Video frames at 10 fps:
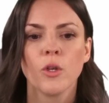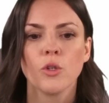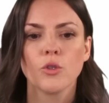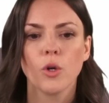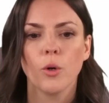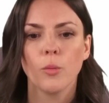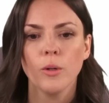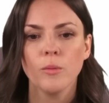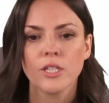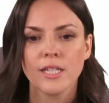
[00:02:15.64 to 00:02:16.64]
So
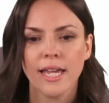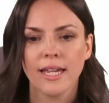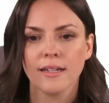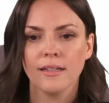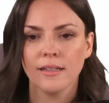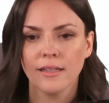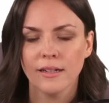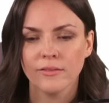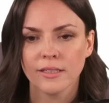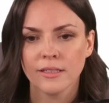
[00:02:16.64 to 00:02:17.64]
we would take
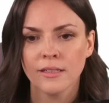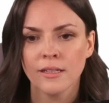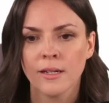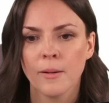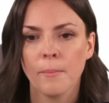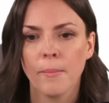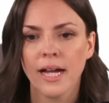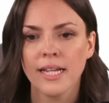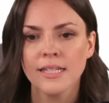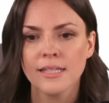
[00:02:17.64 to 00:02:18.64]
11
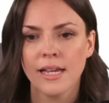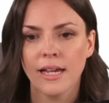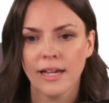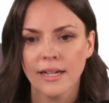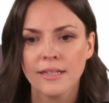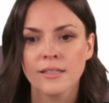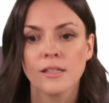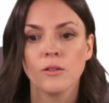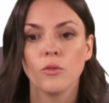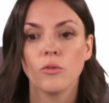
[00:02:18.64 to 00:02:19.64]
minus
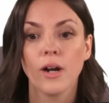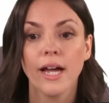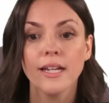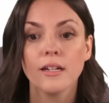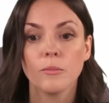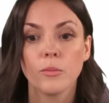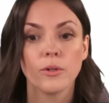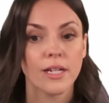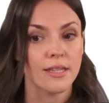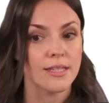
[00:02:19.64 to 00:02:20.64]
x, write it in
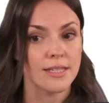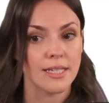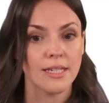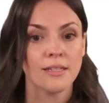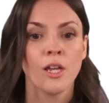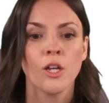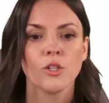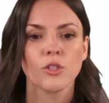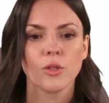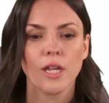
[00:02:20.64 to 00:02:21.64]
parentheses
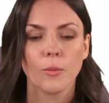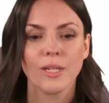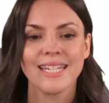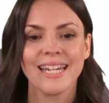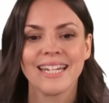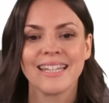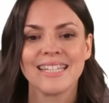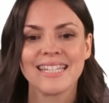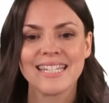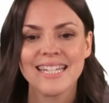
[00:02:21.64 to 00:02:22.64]
so that we take
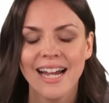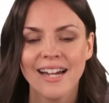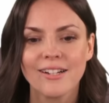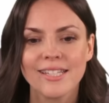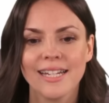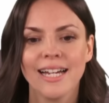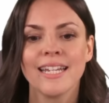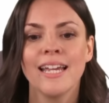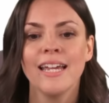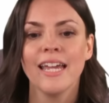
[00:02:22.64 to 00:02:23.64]
this entire
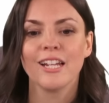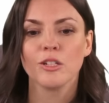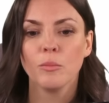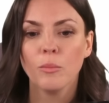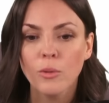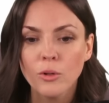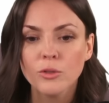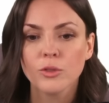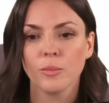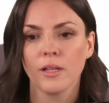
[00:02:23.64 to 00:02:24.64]
side and
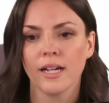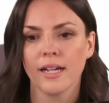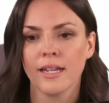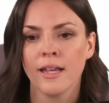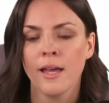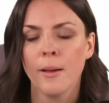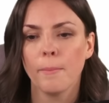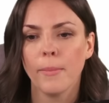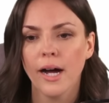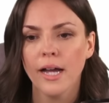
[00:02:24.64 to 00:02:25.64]
multiply it
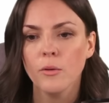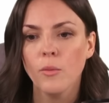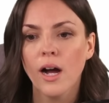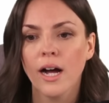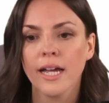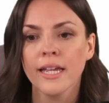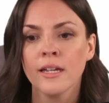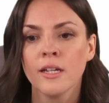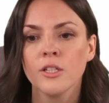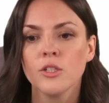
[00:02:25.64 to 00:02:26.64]
by y
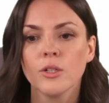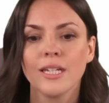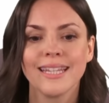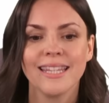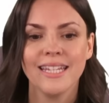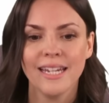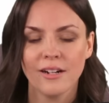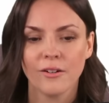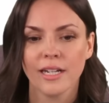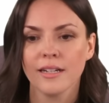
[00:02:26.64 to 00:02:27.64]
to get the
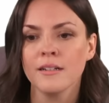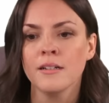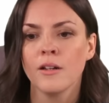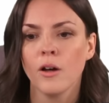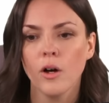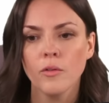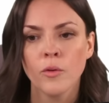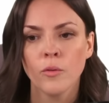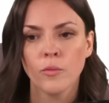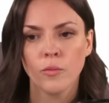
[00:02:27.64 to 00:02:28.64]
area of
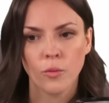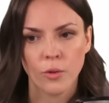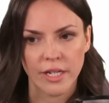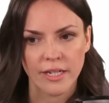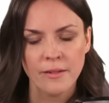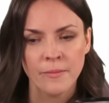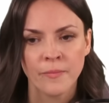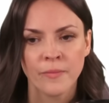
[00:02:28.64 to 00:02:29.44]
40.